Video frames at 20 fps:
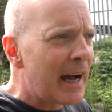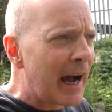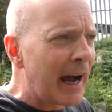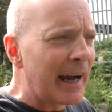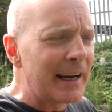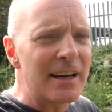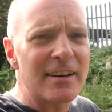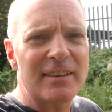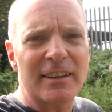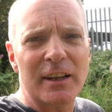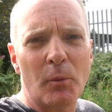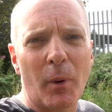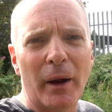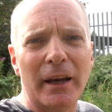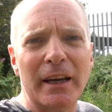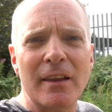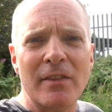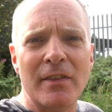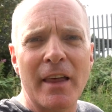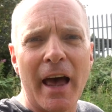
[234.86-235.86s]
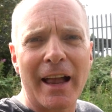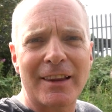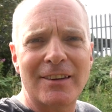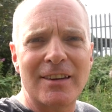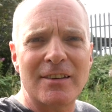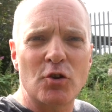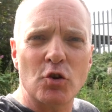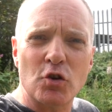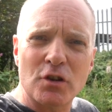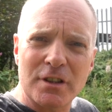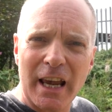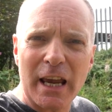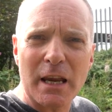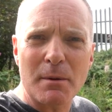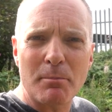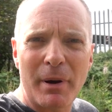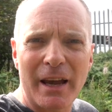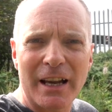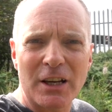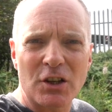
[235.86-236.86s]
I initially went in there to just
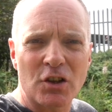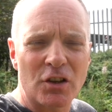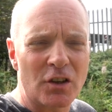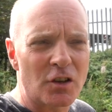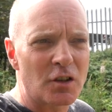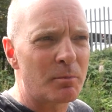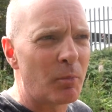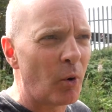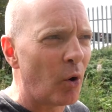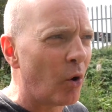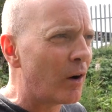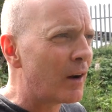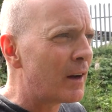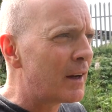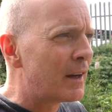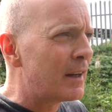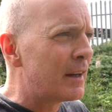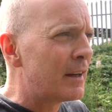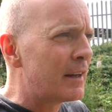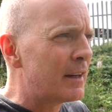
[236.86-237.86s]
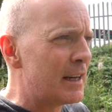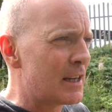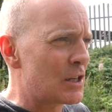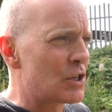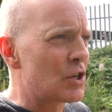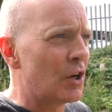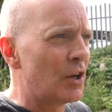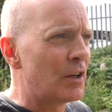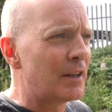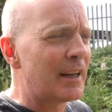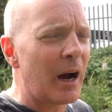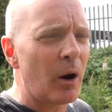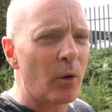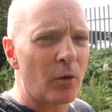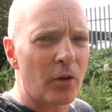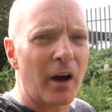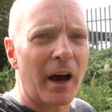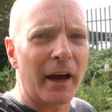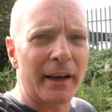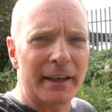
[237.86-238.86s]
take pictures, but it turned out
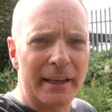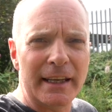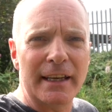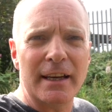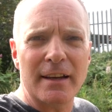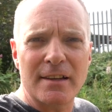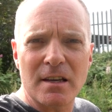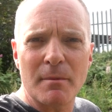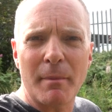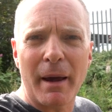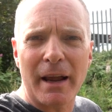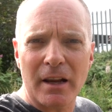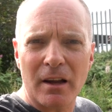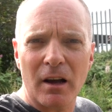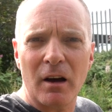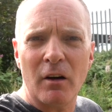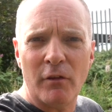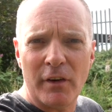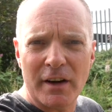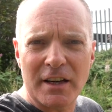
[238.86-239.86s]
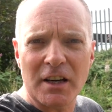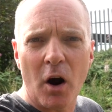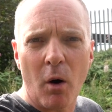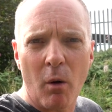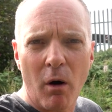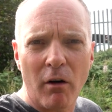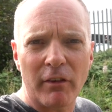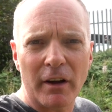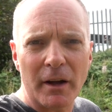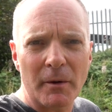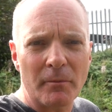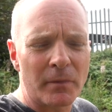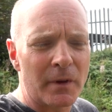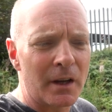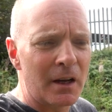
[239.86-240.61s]
that I needed to make a video of it.